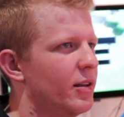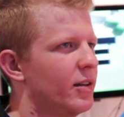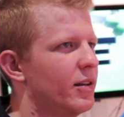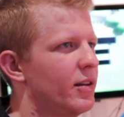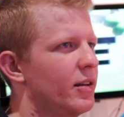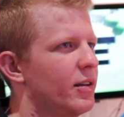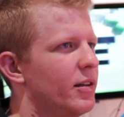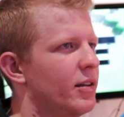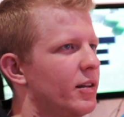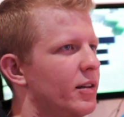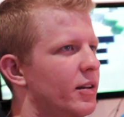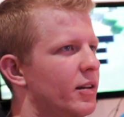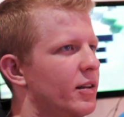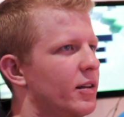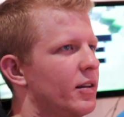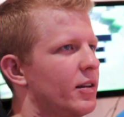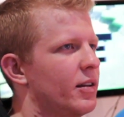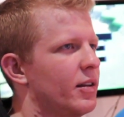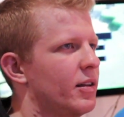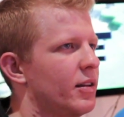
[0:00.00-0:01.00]

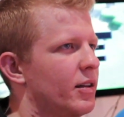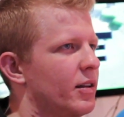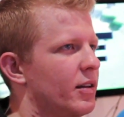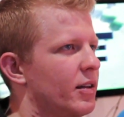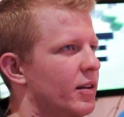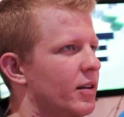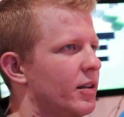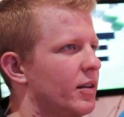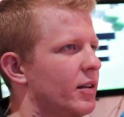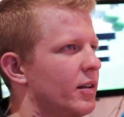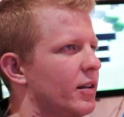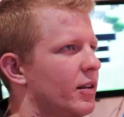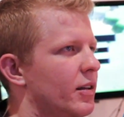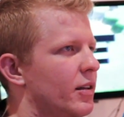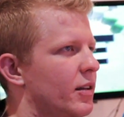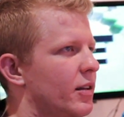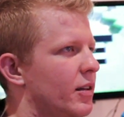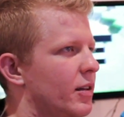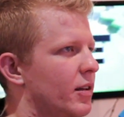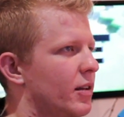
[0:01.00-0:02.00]

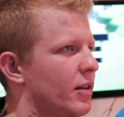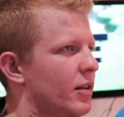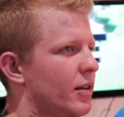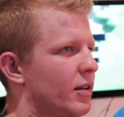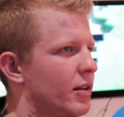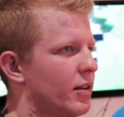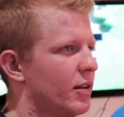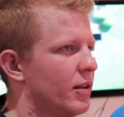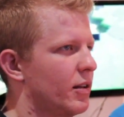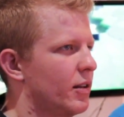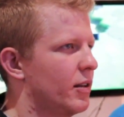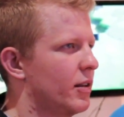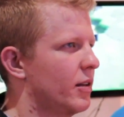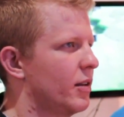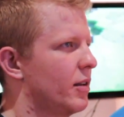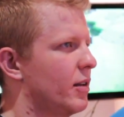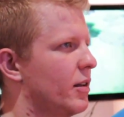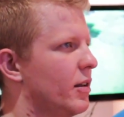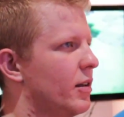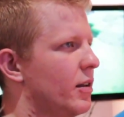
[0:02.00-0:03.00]

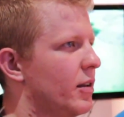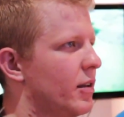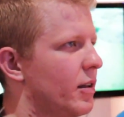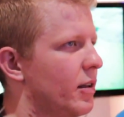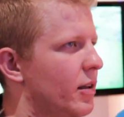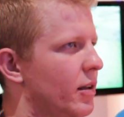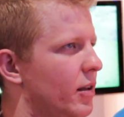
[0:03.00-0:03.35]
(silent)